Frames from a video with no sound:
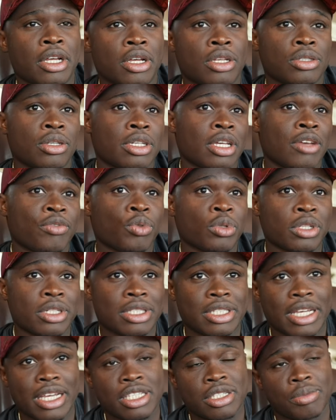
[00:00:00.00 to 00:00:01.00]
So yeah, if you want
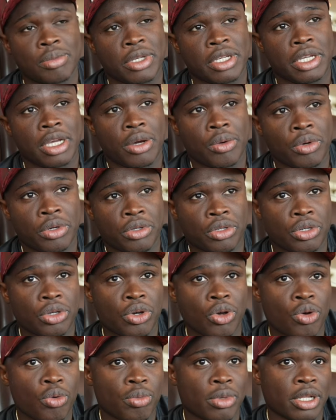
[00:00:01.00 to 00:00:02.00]
to test me, yeah, we can
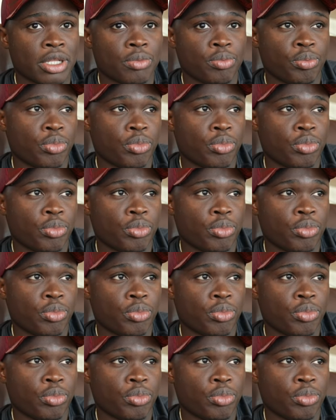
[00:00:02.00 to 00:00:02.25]
go, man.